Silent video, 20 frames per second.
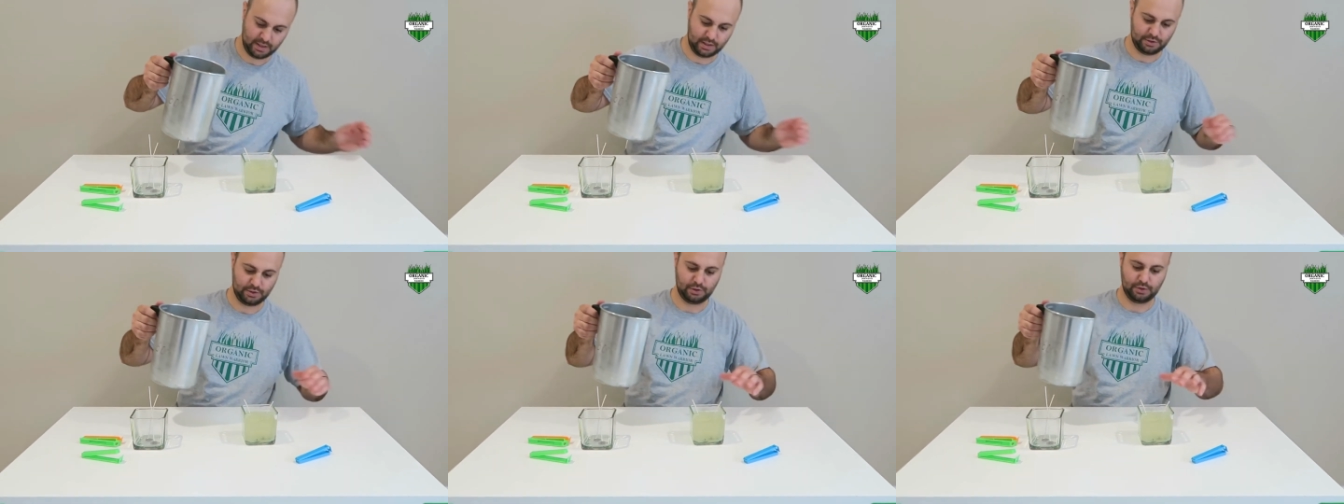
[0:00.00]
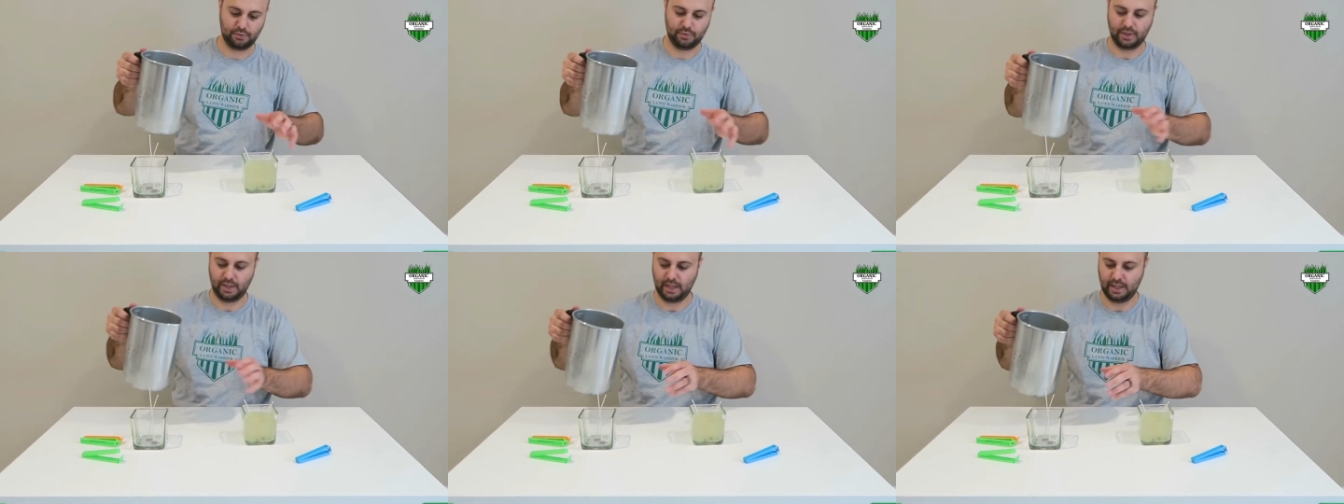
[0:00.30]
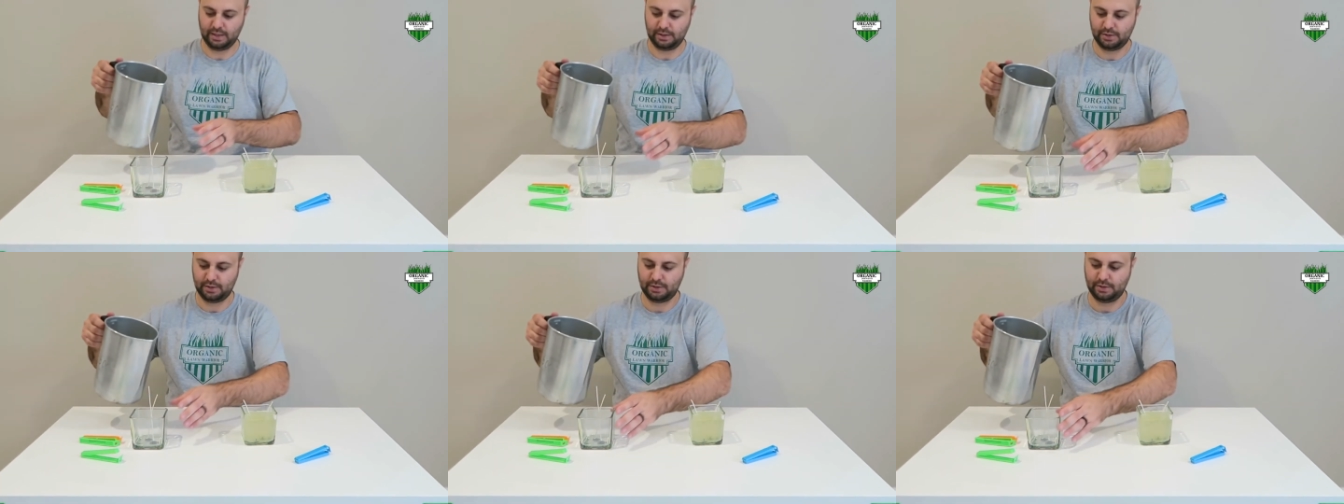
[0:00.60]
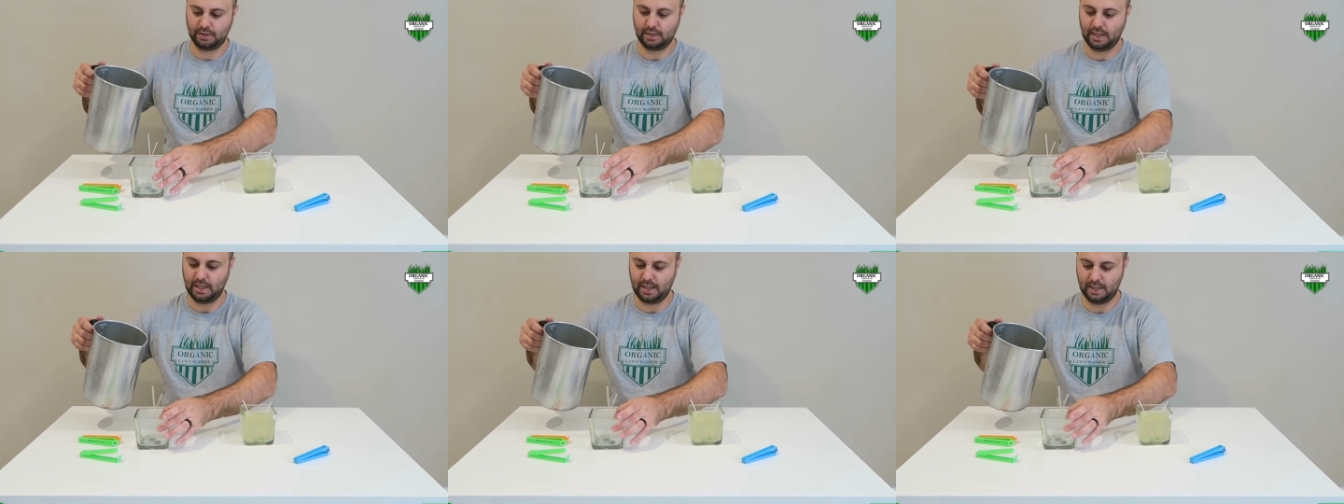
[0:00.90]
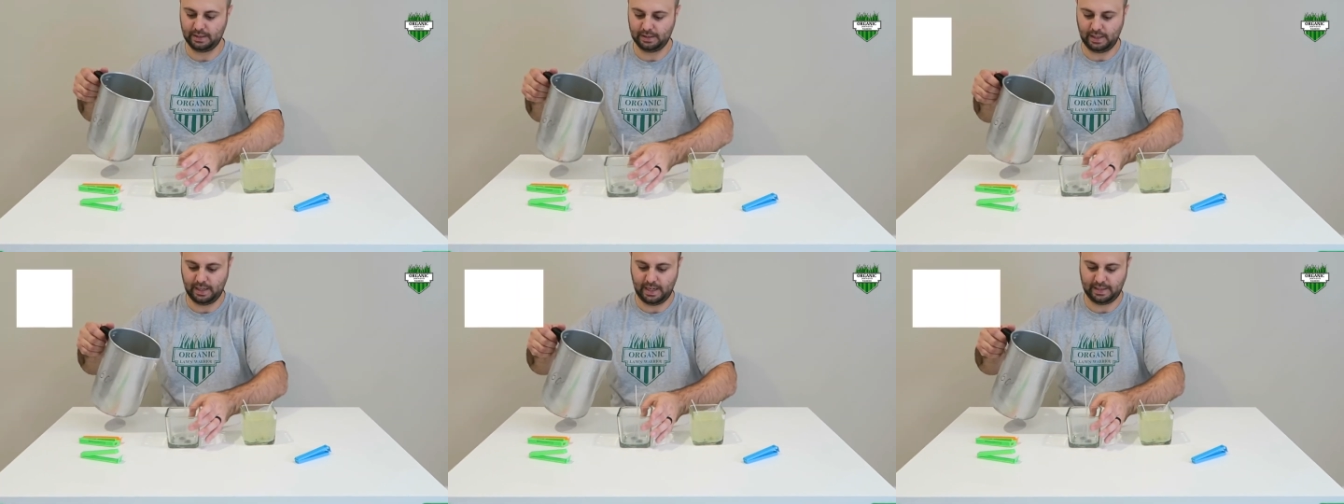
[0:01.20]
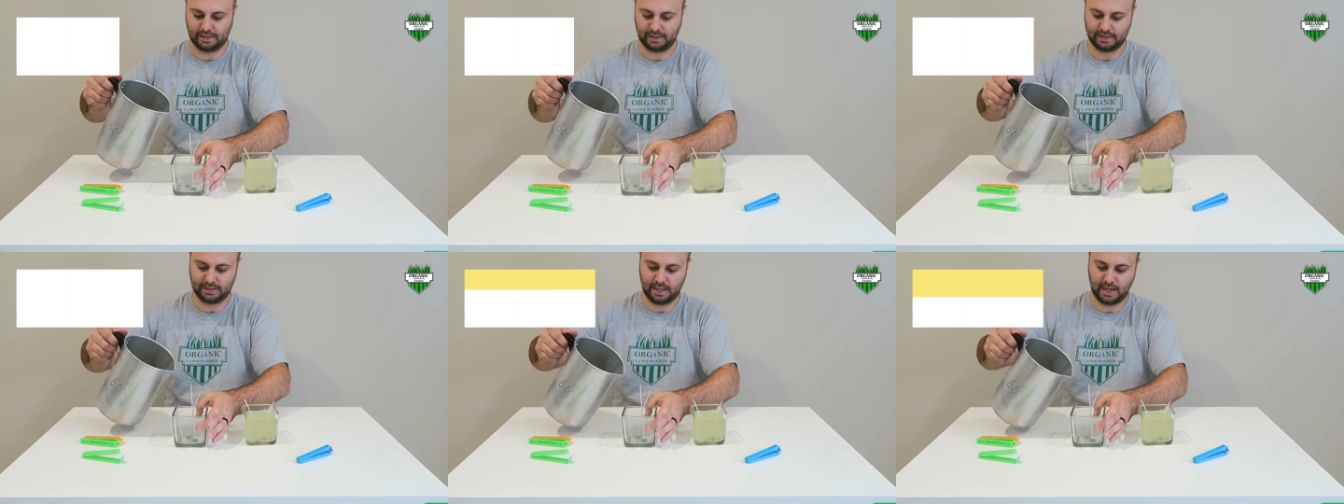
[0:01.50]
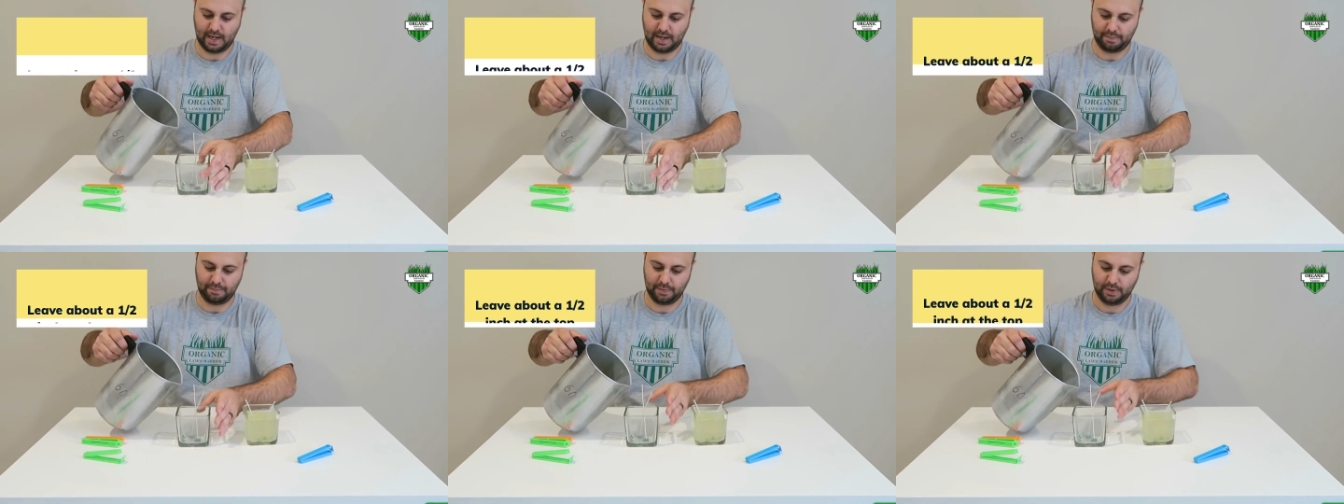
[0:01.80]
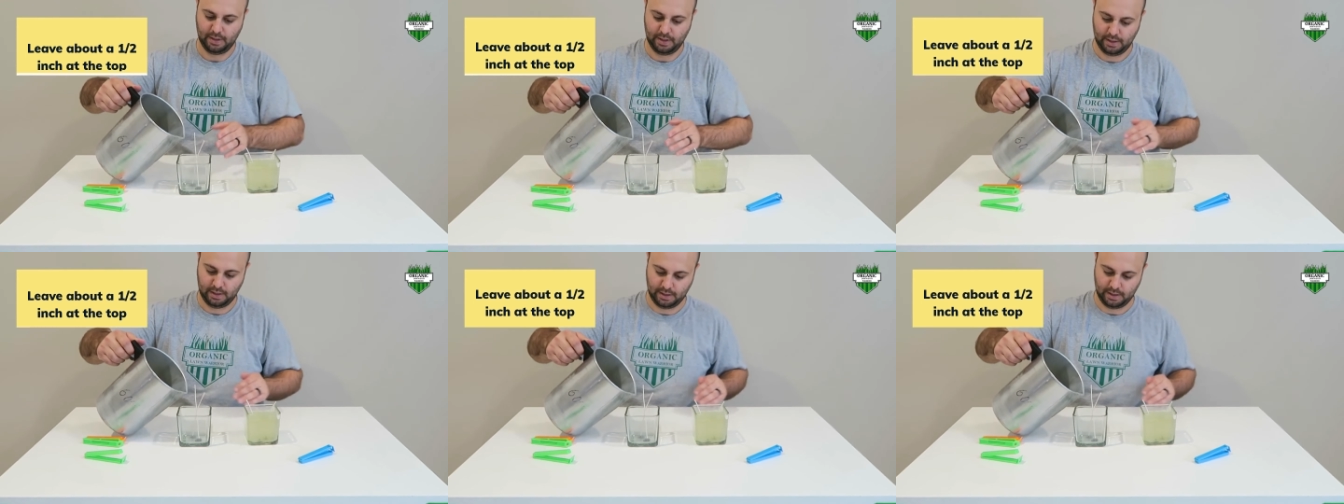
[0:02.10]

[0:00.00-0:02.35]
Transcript: inch to an inch at the top